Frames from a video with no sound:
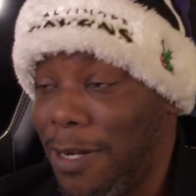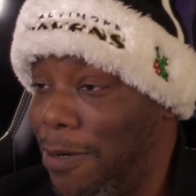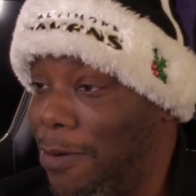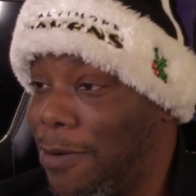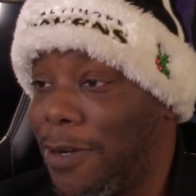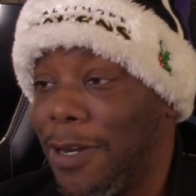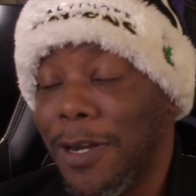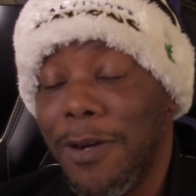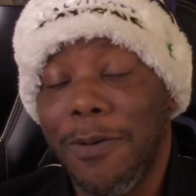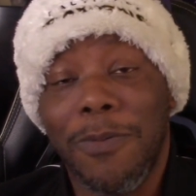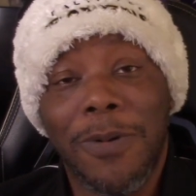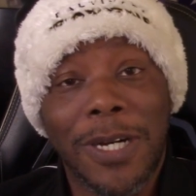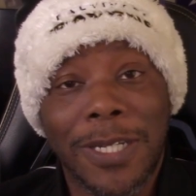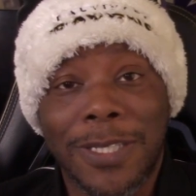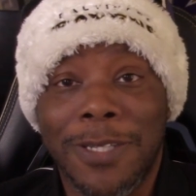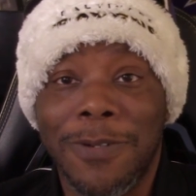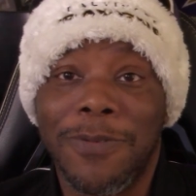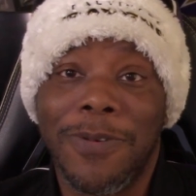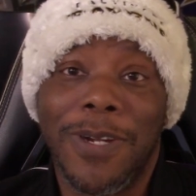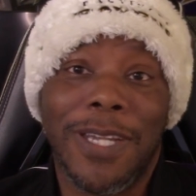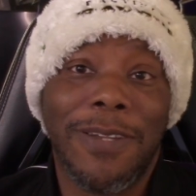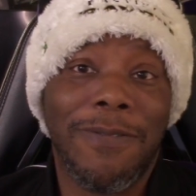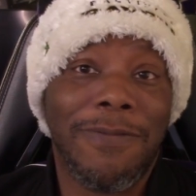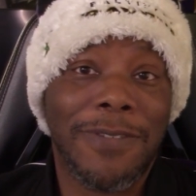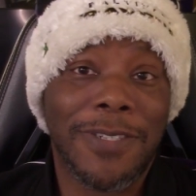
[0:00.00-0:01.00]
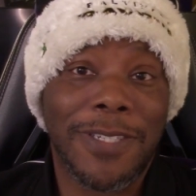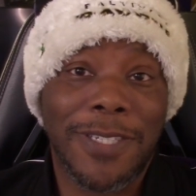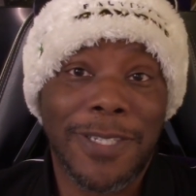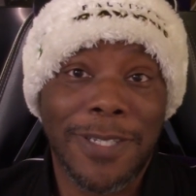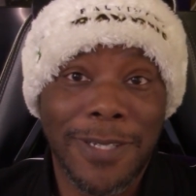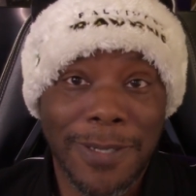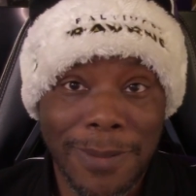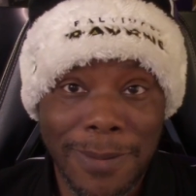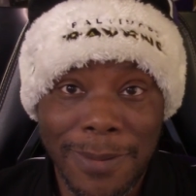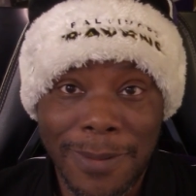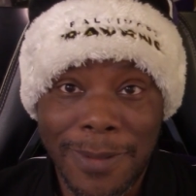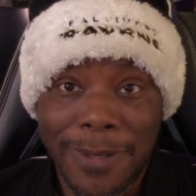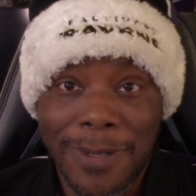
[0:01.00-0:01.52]
I don't care what the Ravens
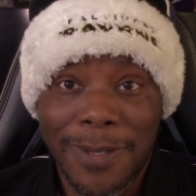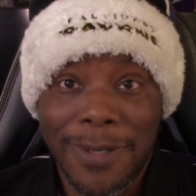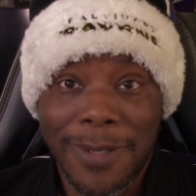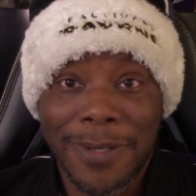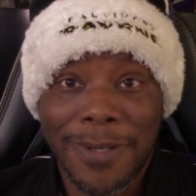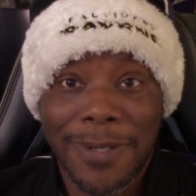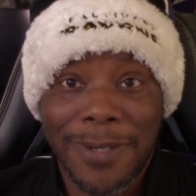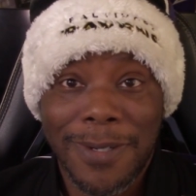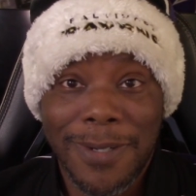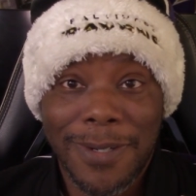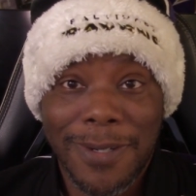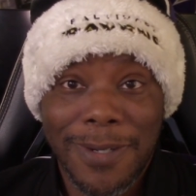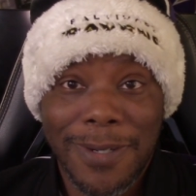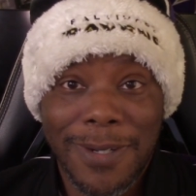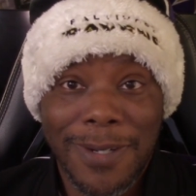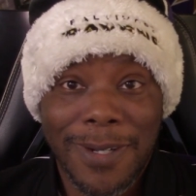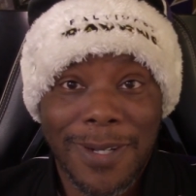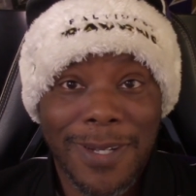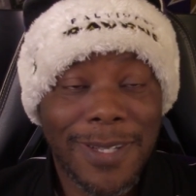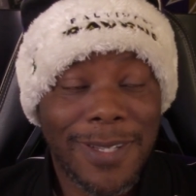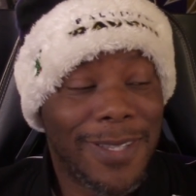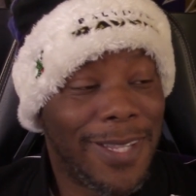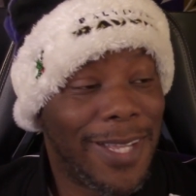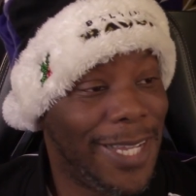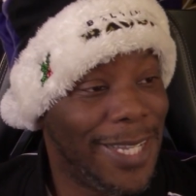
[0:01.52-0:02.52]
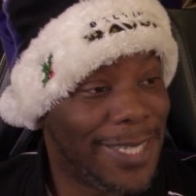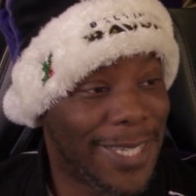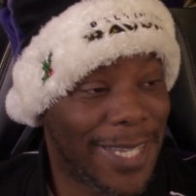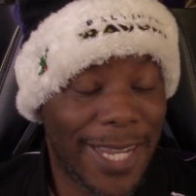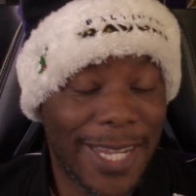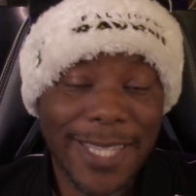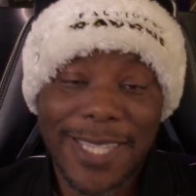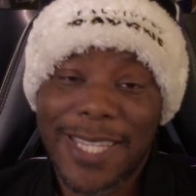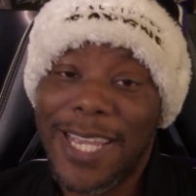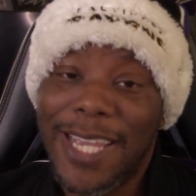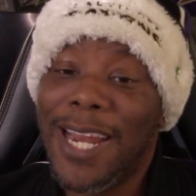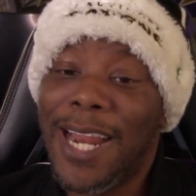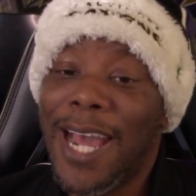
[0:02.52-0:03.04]
do. They
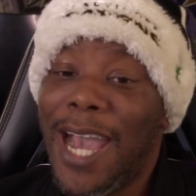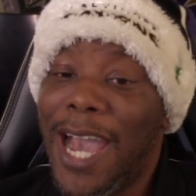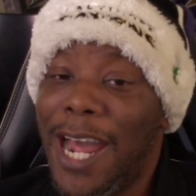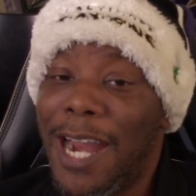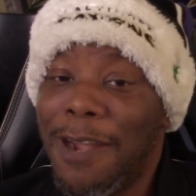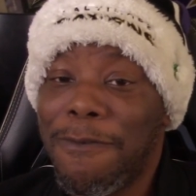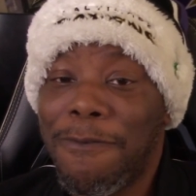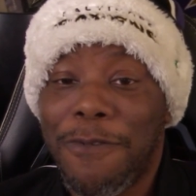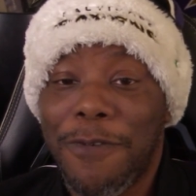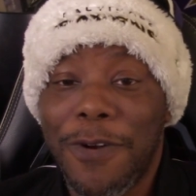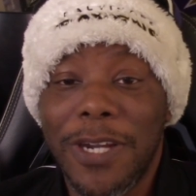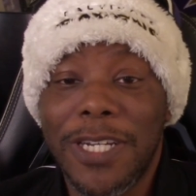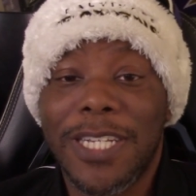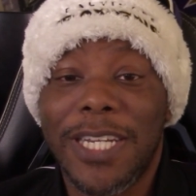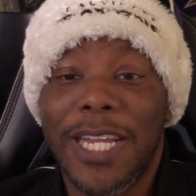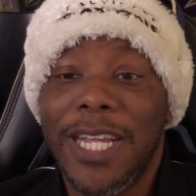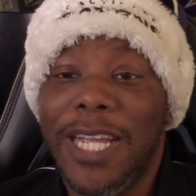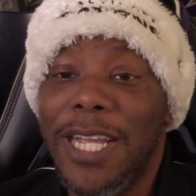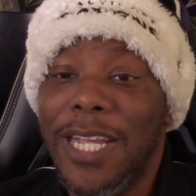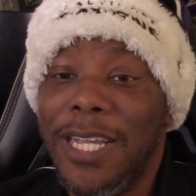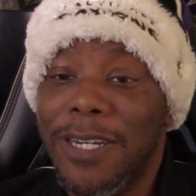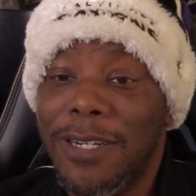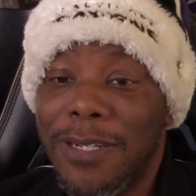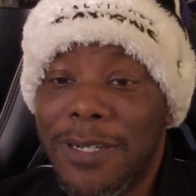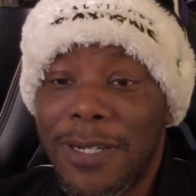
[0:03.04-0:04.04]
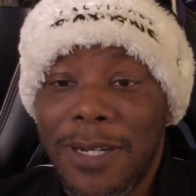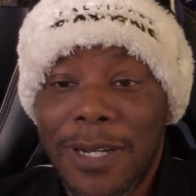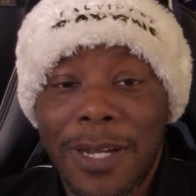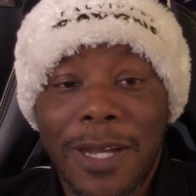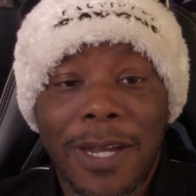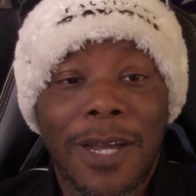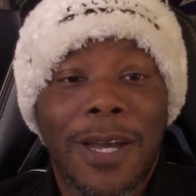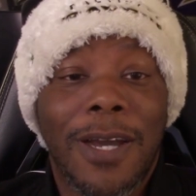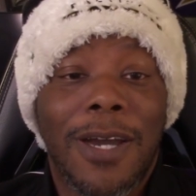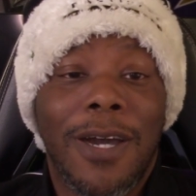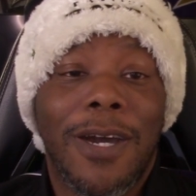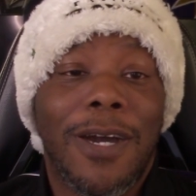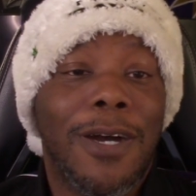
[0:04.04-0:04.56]
take that hot, fresh ale.
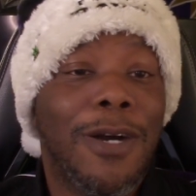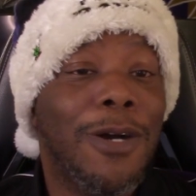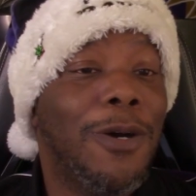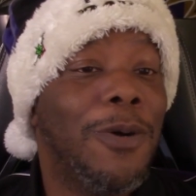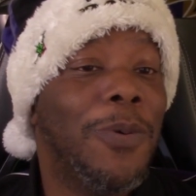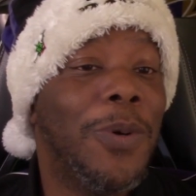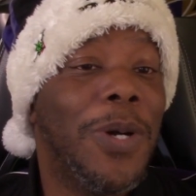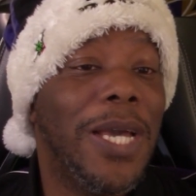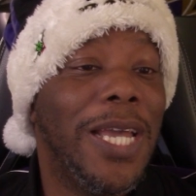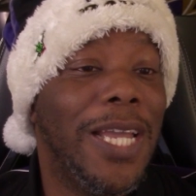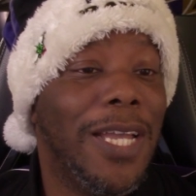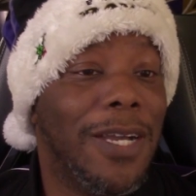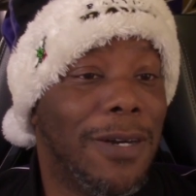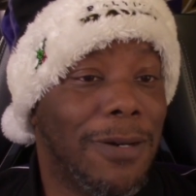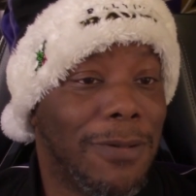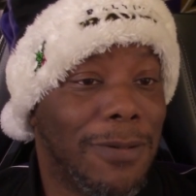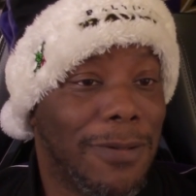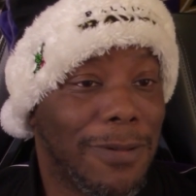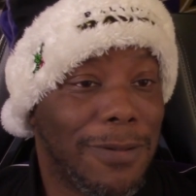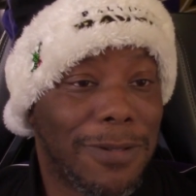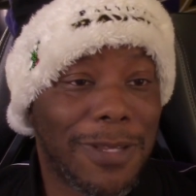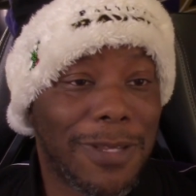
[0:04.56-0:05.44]
Oh, well.